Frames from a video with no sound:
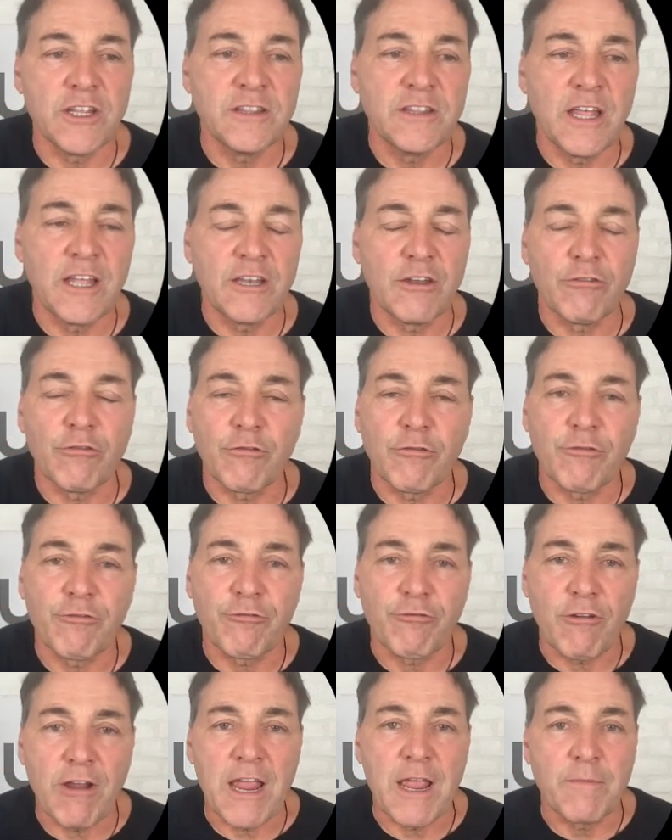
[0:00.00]
And then to
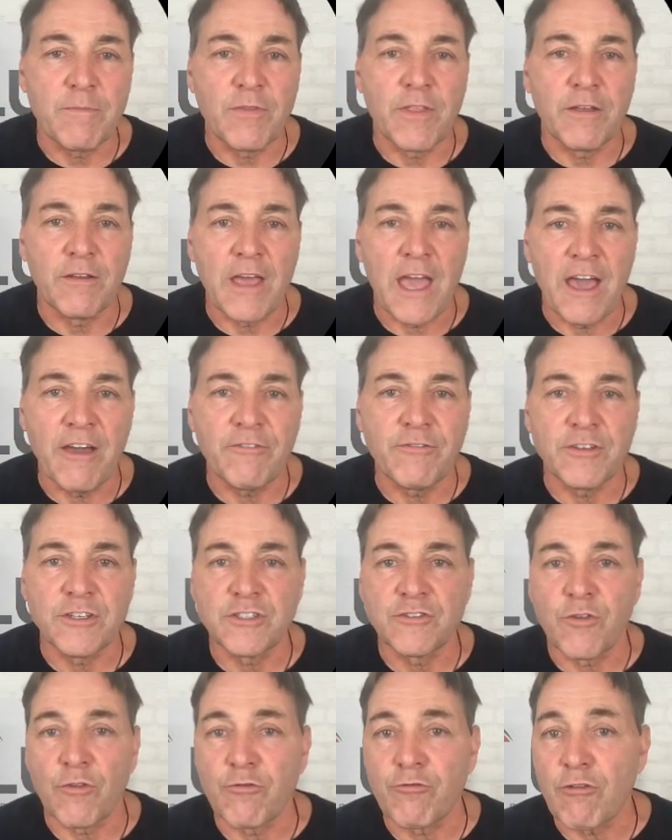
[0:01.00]
frame, the F
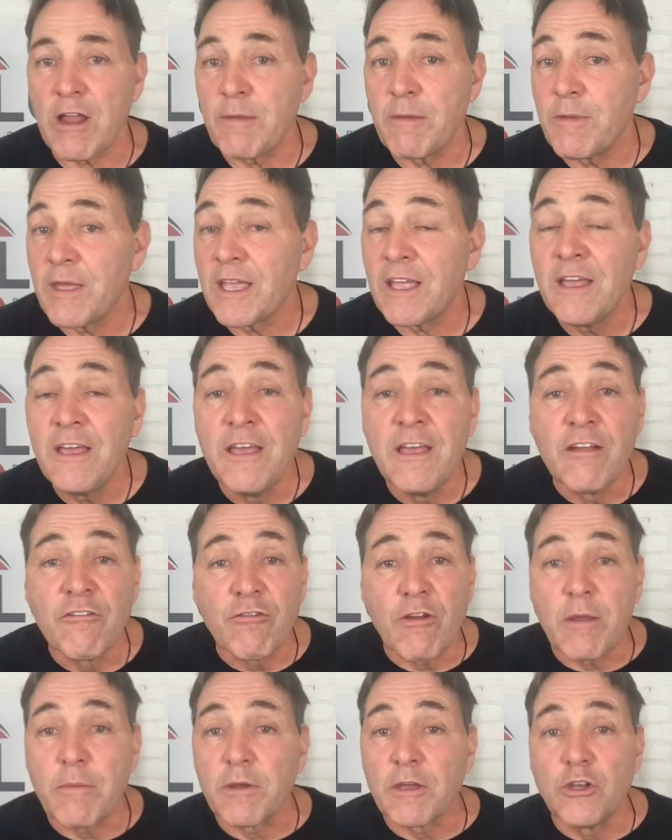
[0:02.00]
is for framing
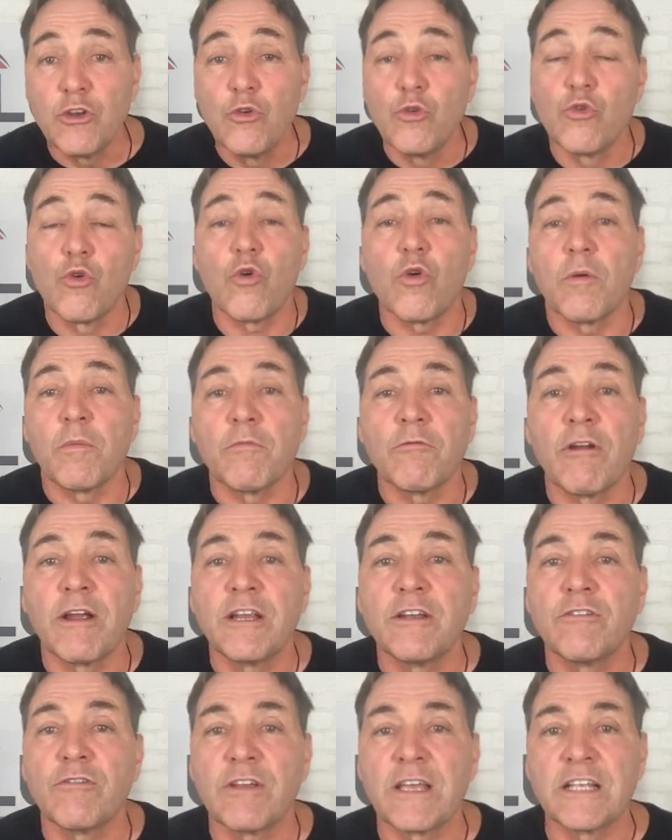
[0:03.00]
a new norm,
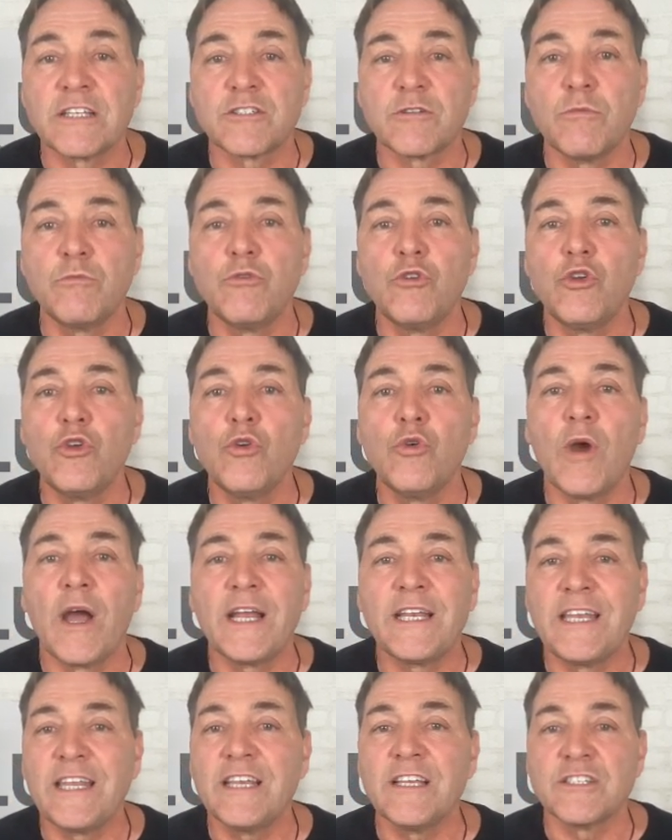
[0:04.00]
right? Get some new
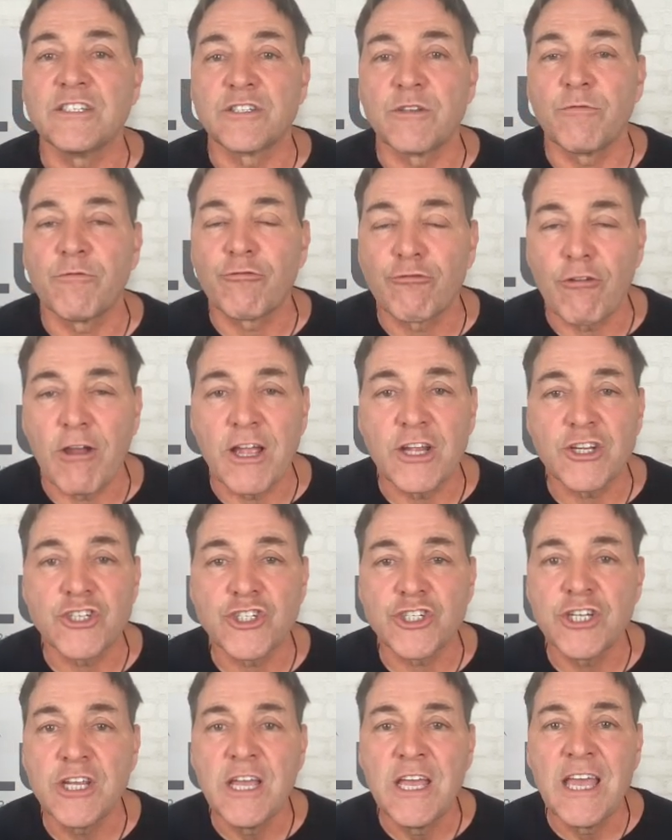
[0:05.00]
ideas, some
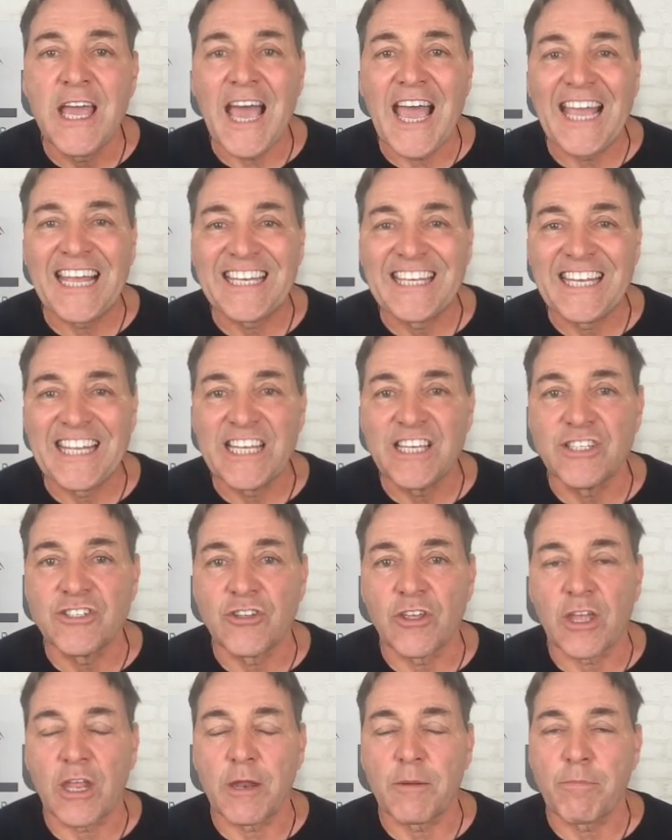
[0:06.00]
fresh ideas
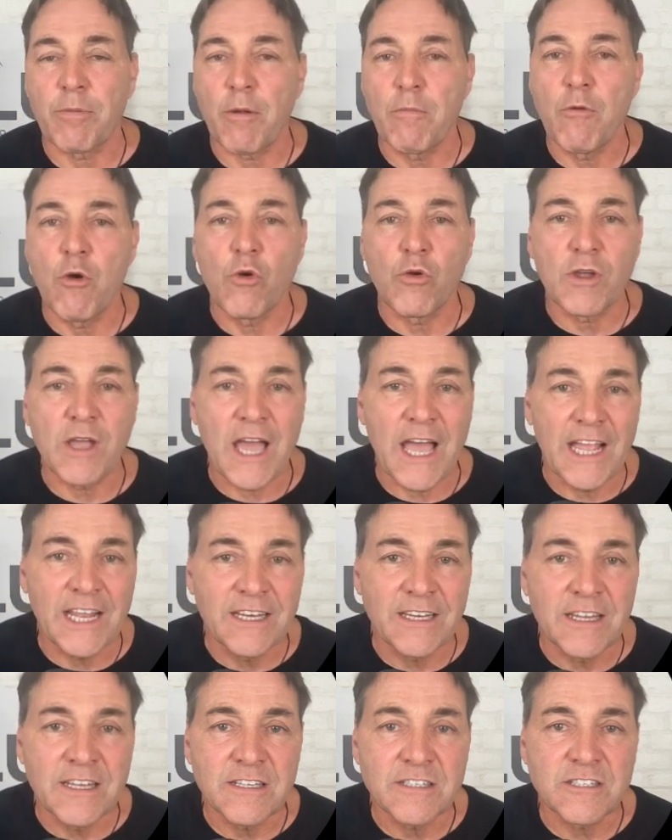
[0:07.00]
that are going to promote
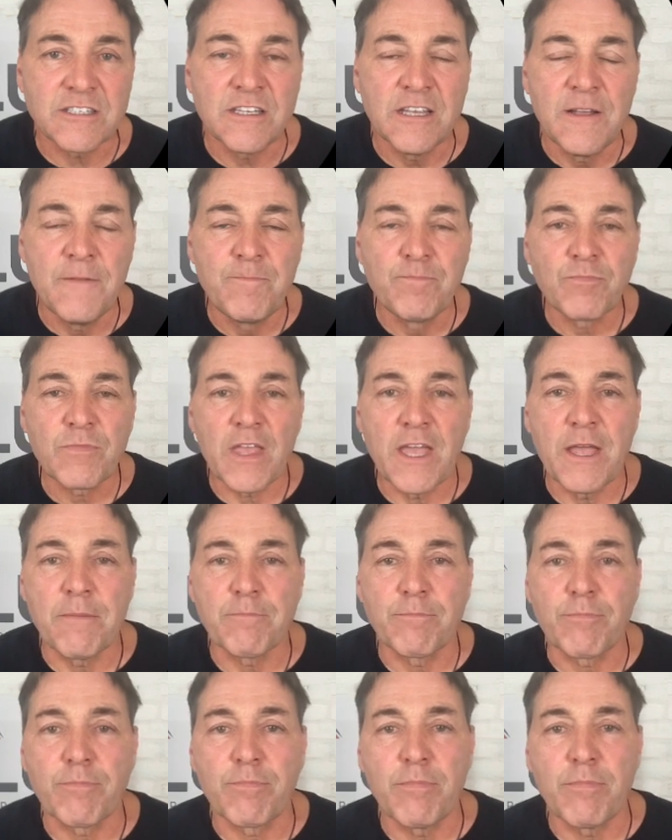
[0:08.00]
kindness and,